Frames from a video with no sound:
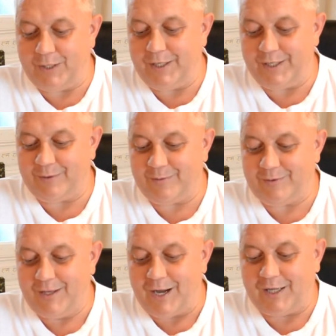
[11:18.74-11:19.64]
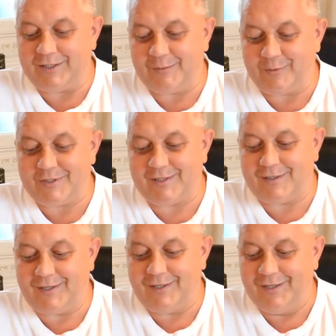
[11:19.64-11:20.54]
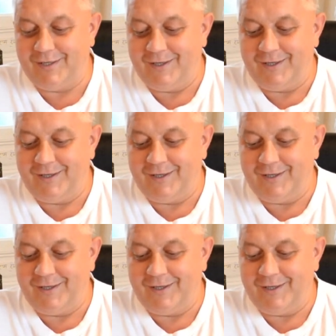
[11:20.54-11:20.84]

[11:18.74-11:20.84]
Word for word: to clean it one hundred percently,